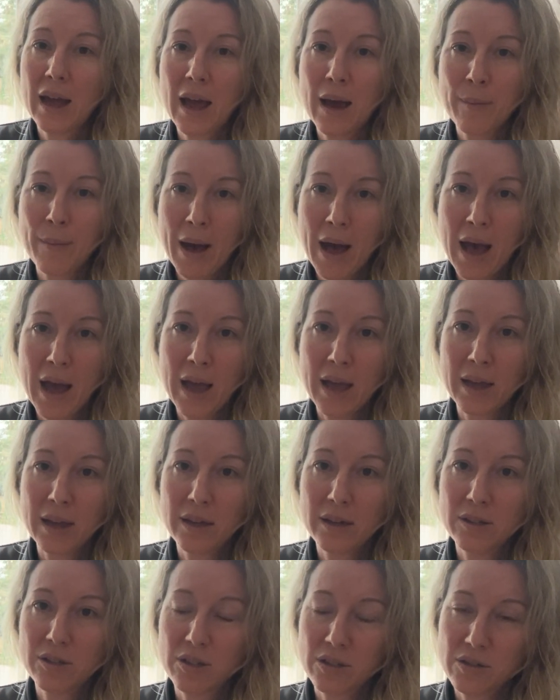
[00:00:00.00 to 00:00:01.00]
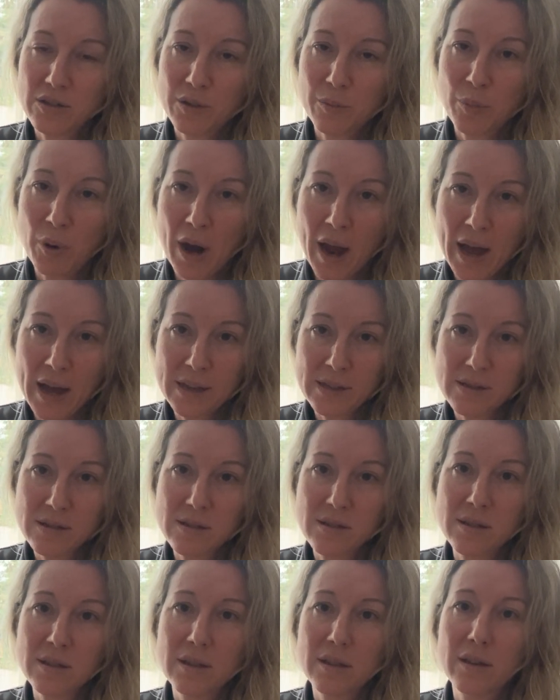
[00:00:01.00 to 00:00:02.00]
Am I just
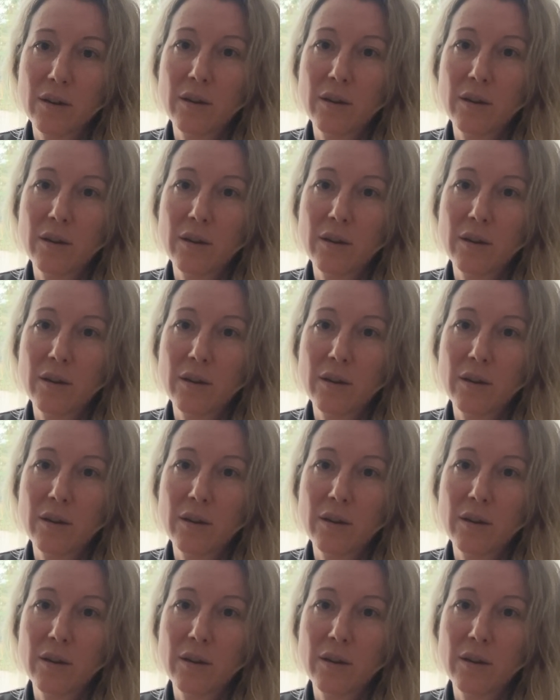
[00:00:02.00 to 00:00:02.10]
depressed,